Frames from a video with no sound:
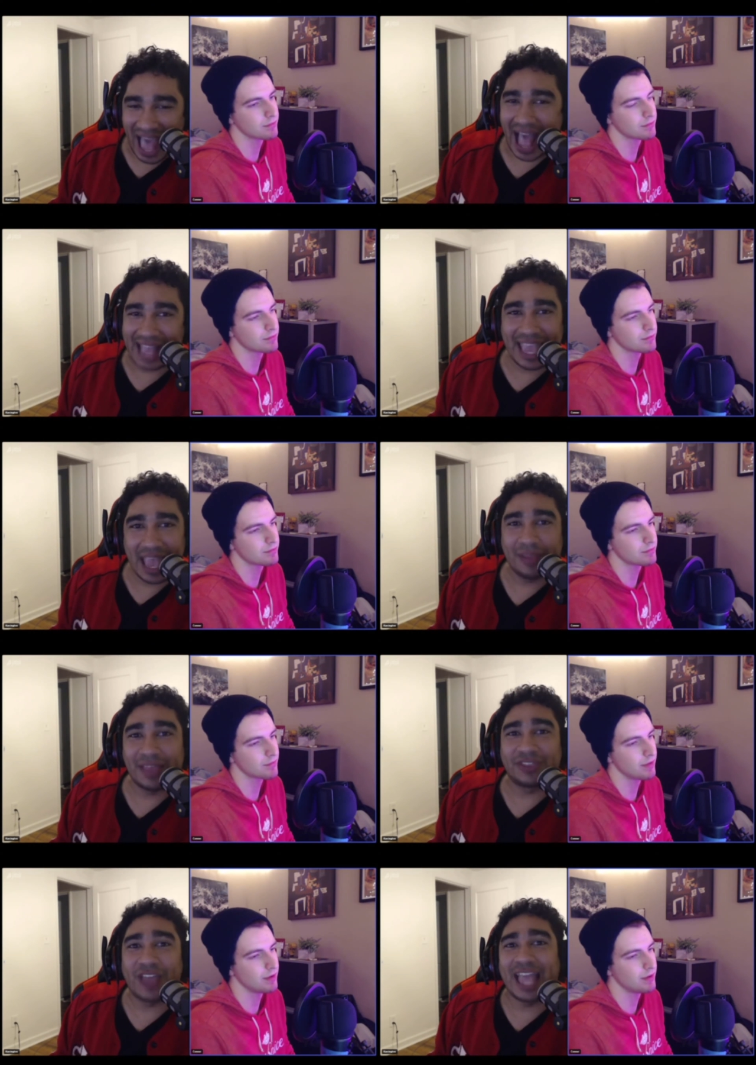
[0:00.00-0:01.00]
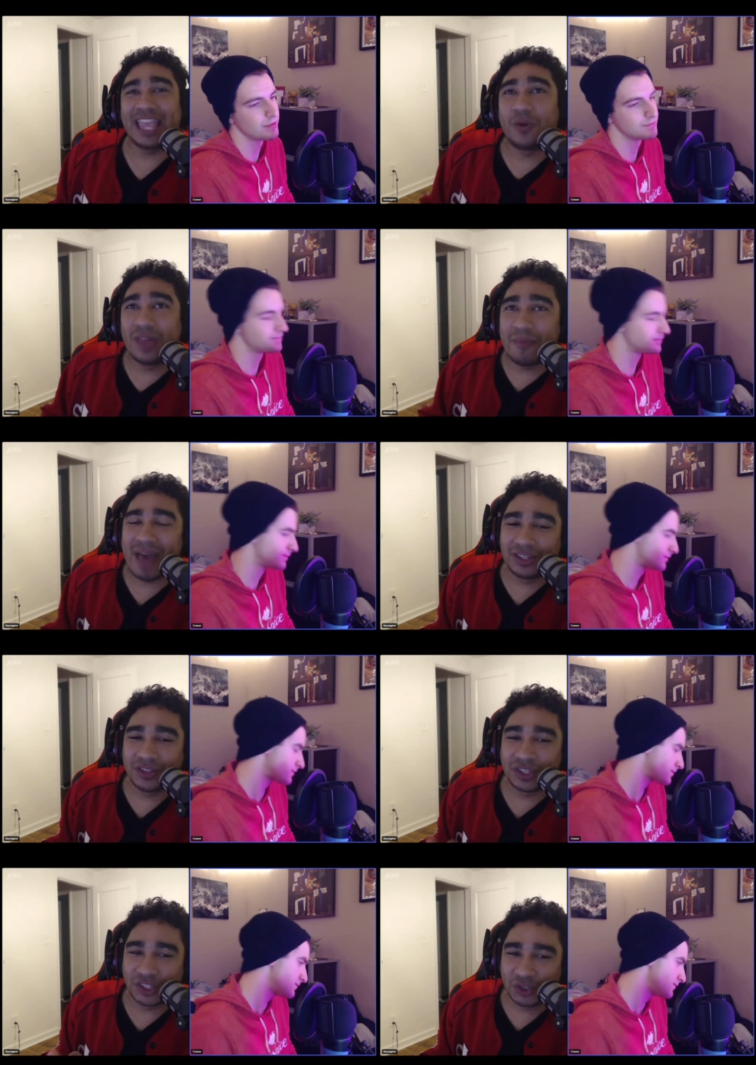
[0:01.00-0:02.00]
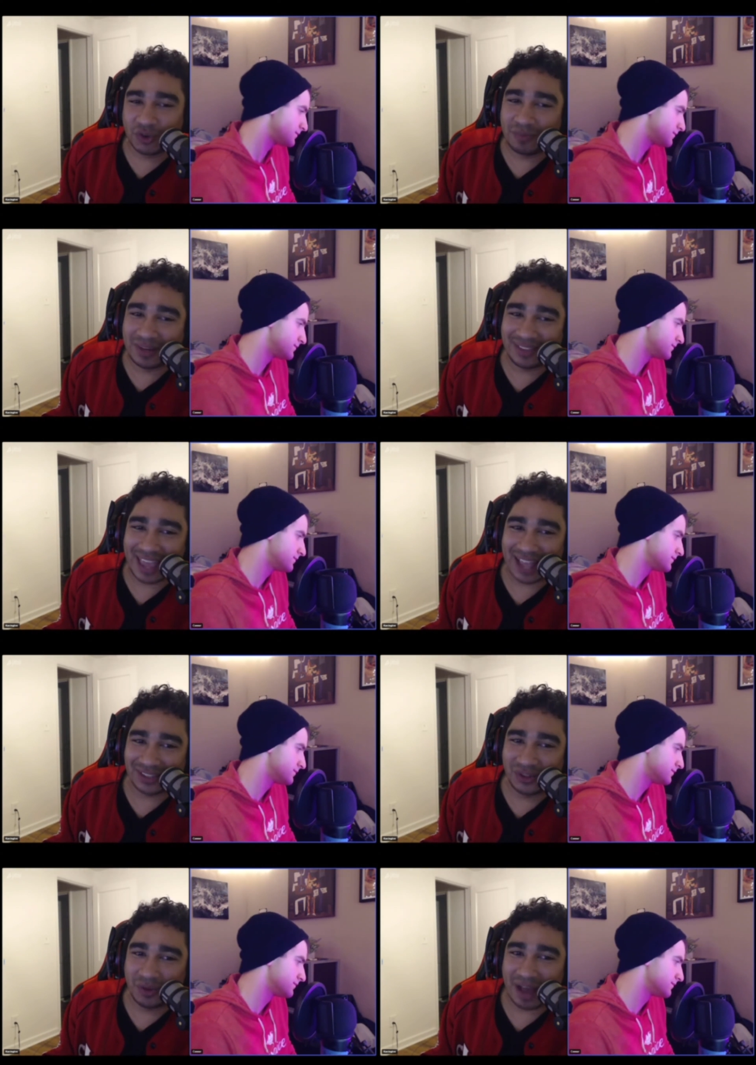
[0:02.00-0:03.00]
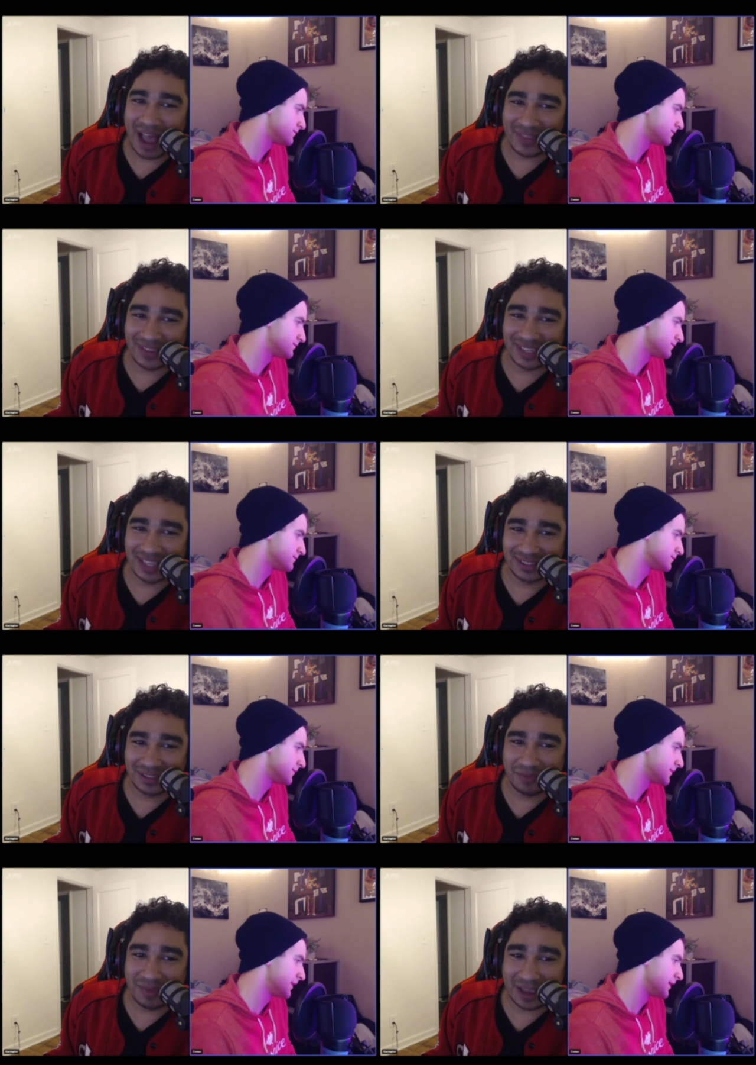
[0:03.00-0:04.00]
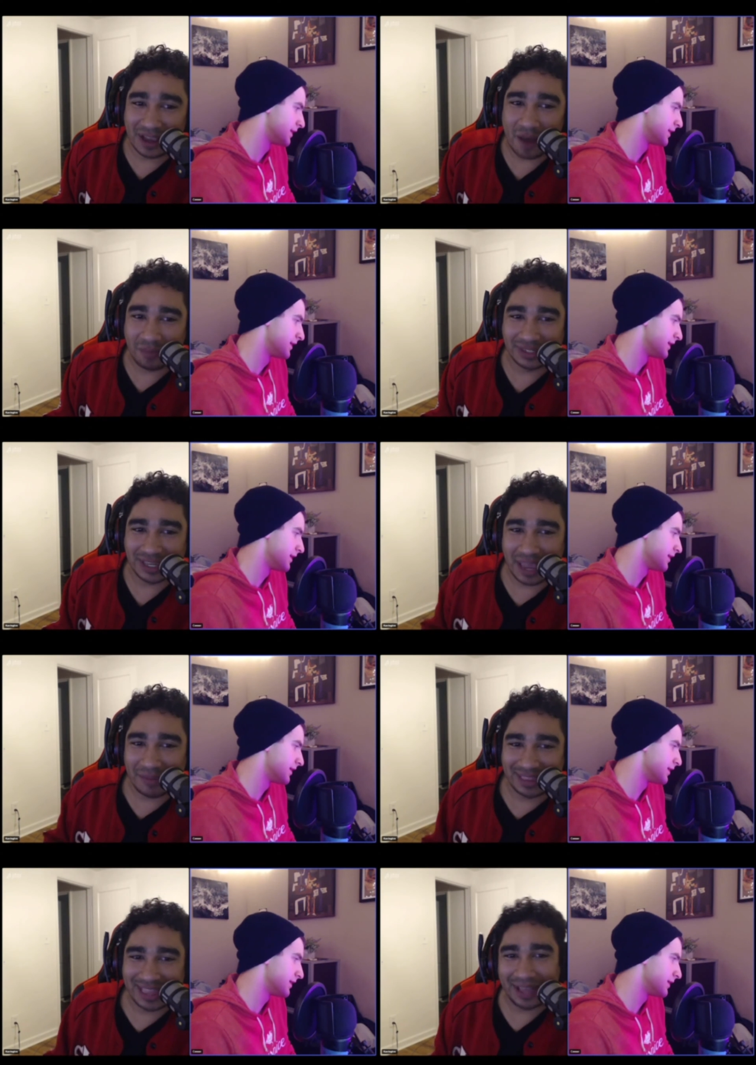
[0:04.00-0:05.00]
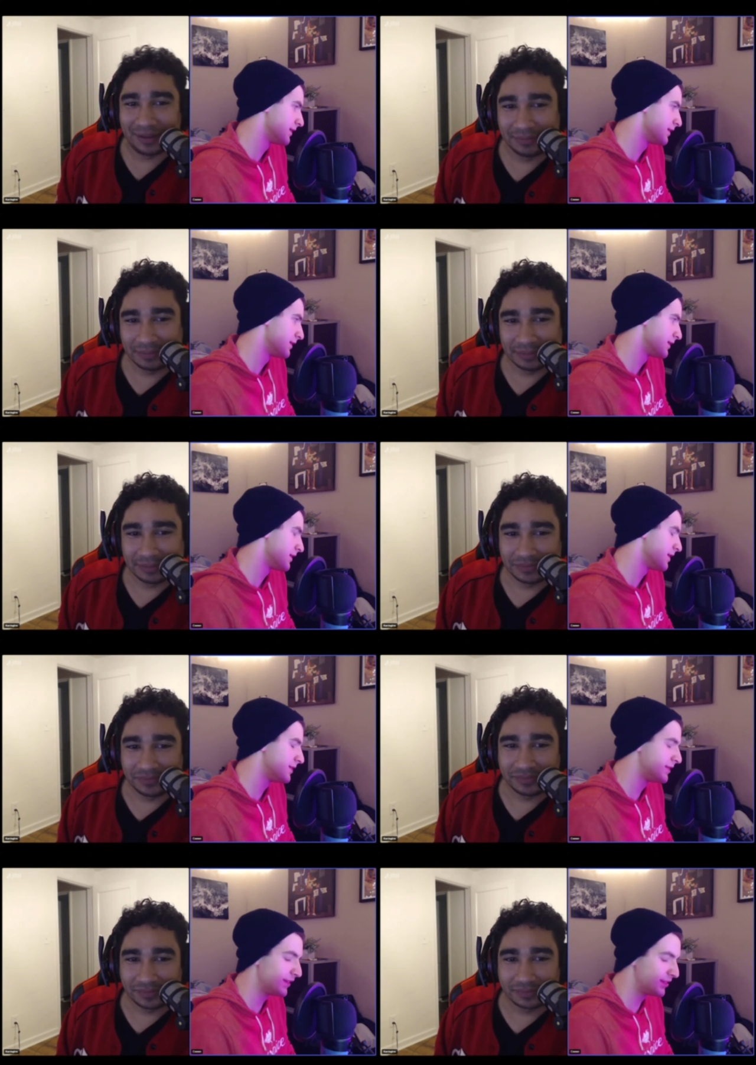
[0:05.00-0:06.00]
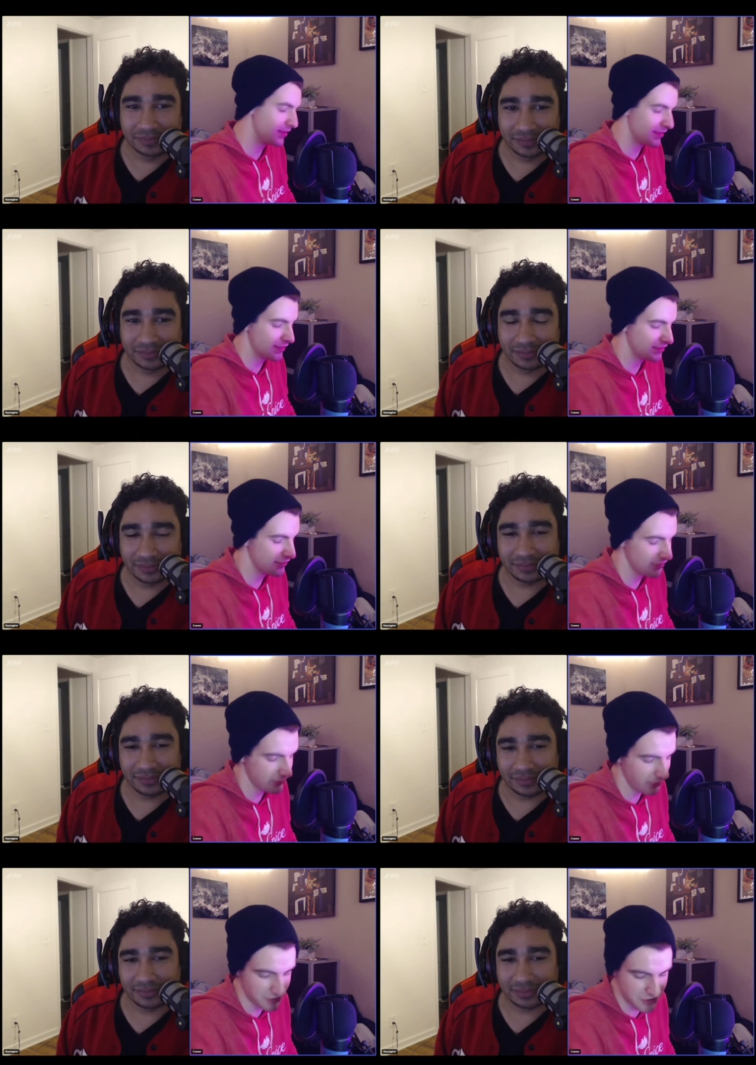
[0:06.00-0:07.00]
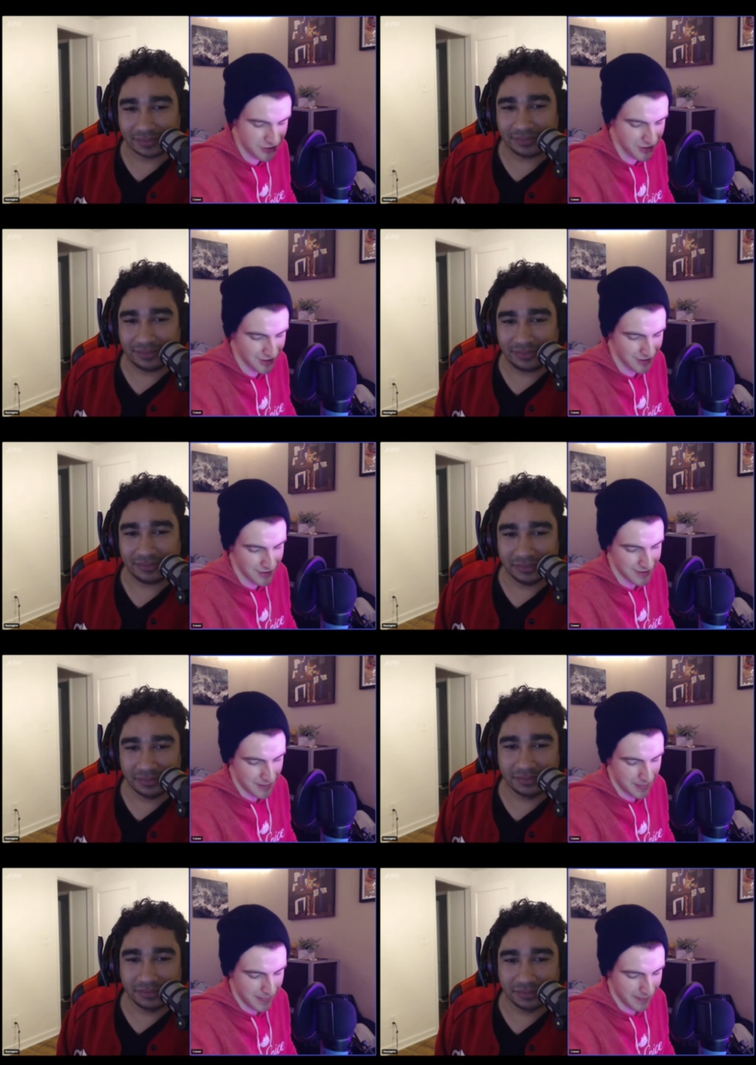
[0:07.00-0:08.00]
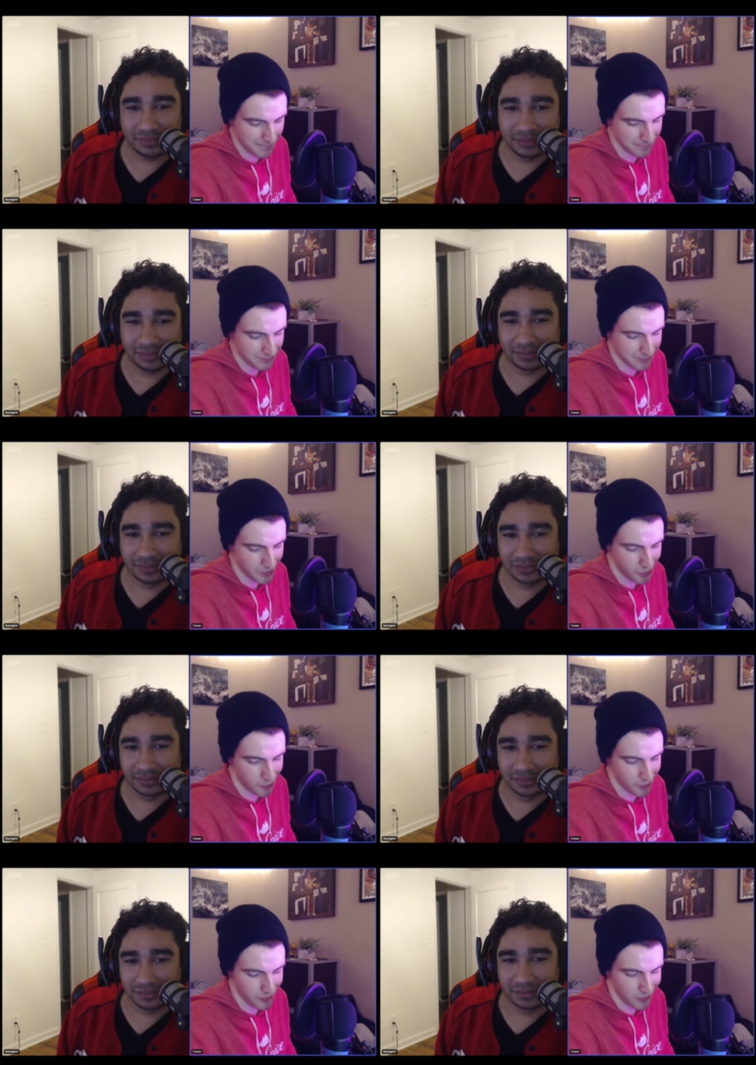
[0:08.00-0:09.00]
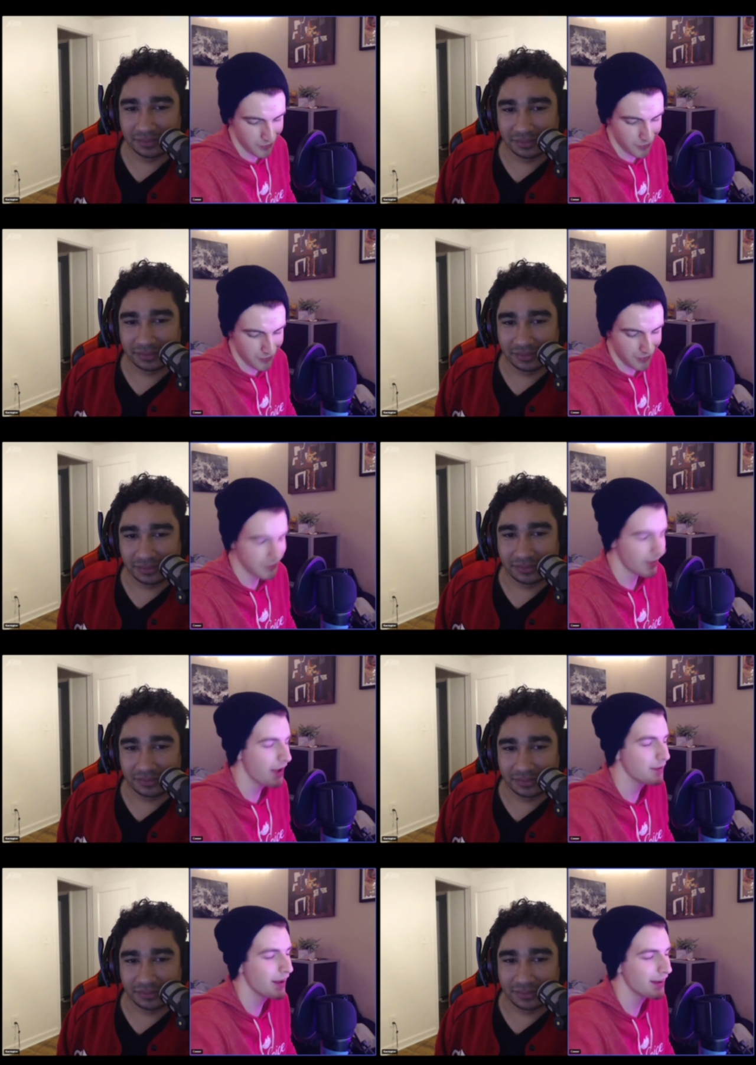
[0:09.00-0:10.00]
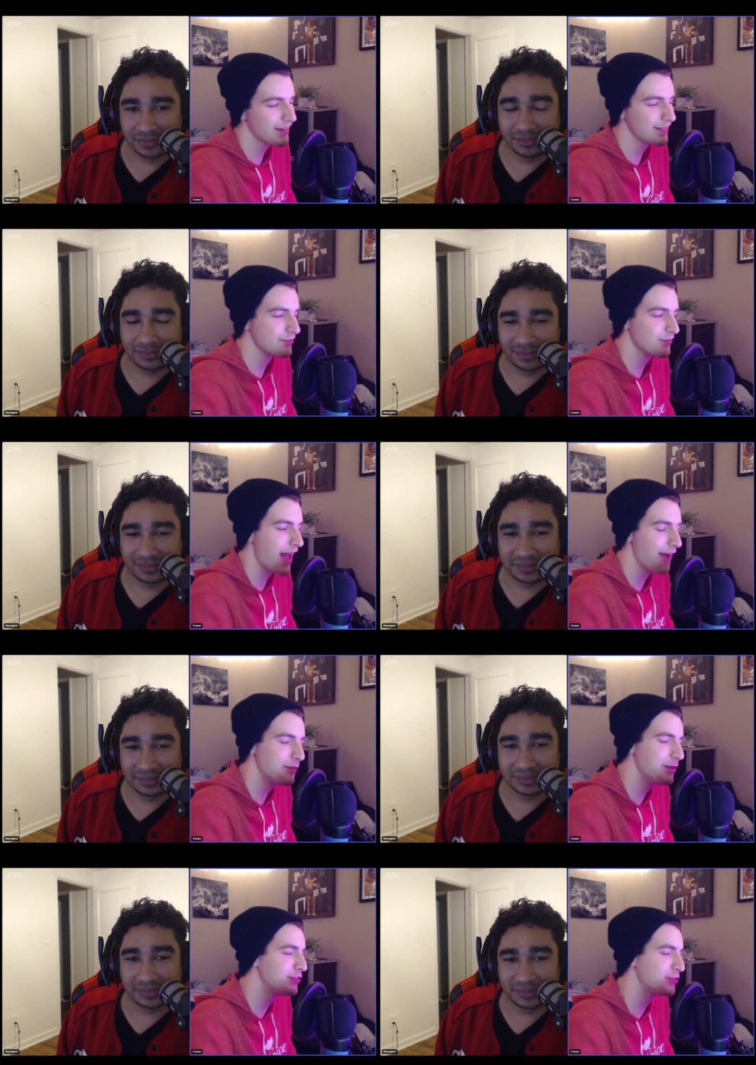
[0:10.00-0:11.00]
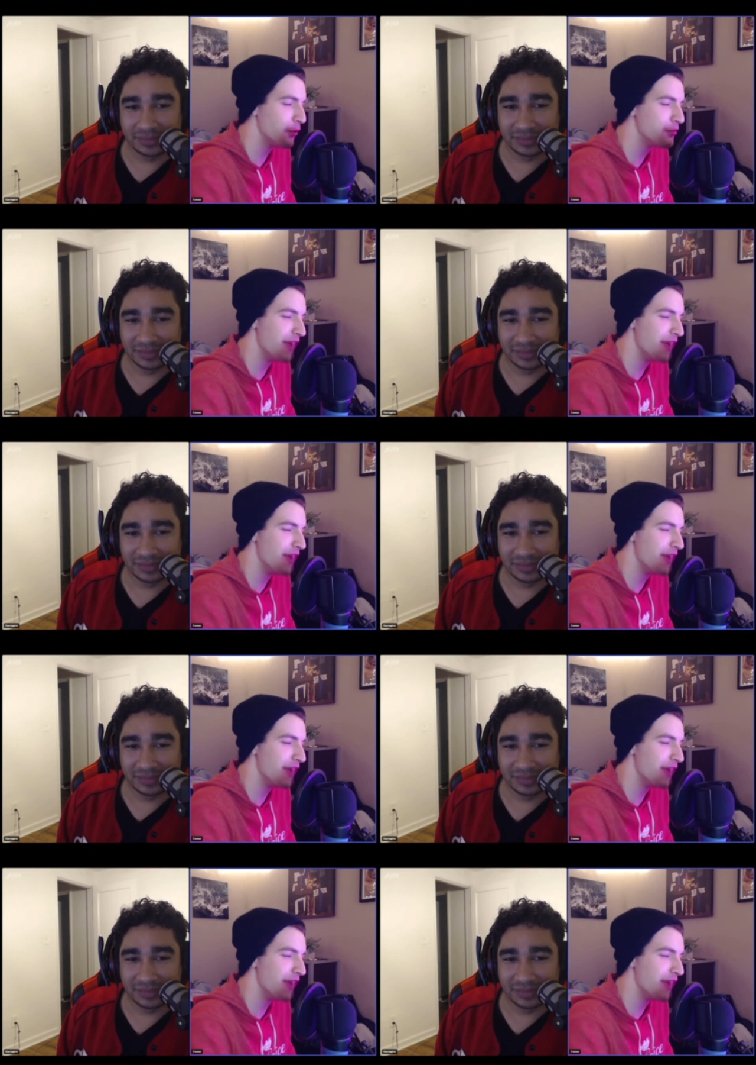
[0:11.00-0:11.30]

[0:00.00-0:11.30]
Speaker 1: I can't like I can only imagine the scripting they have to do behind the scenes to be accomplish a game like that.
Speaker 2: This this is such. Oh, uh, I, I have to be so